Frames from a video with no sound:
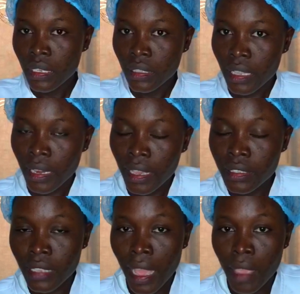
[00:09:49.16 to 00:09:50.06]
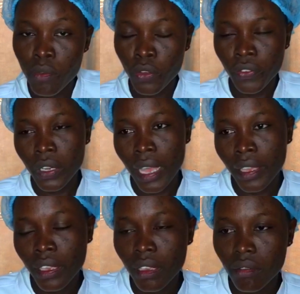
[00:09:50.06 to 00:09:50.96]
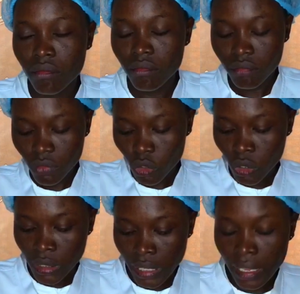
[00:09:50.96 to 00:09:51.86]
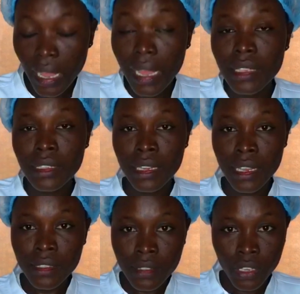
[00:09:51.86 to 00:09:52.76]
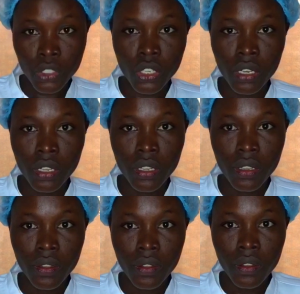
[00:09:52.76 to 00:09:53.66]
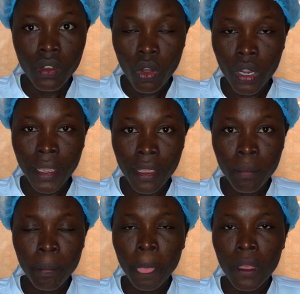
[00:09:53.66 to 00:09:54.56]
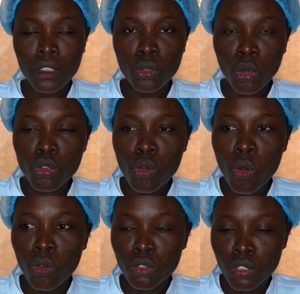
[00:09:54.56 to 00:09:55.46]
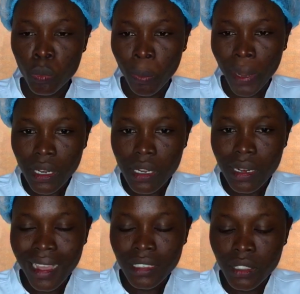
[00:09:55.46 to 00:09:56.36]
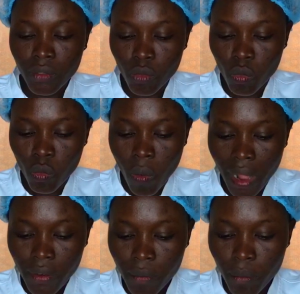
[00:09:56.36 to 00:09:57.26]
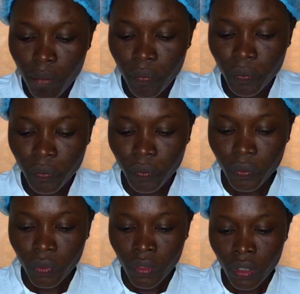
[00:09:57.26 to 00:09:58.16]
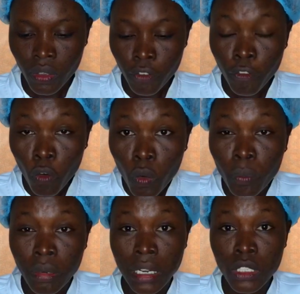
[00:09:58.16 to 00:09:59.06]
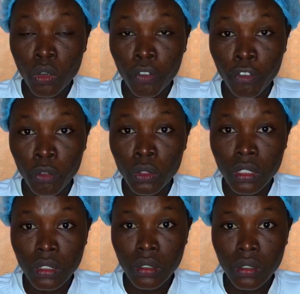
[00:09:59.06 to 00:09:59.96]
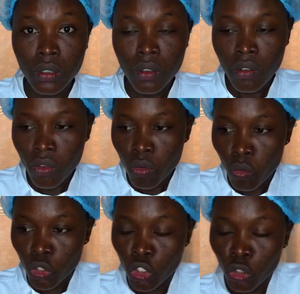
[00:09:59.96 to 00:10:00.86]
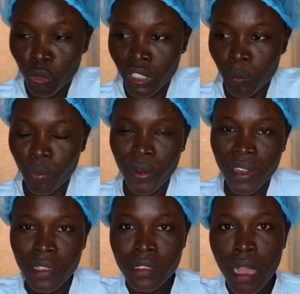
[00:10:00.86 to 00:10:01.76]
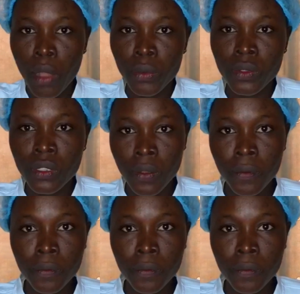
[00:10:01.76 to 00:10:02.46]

The next time you feel like, you take the next section. Okay, so you spread that one full plate of food you spread it out.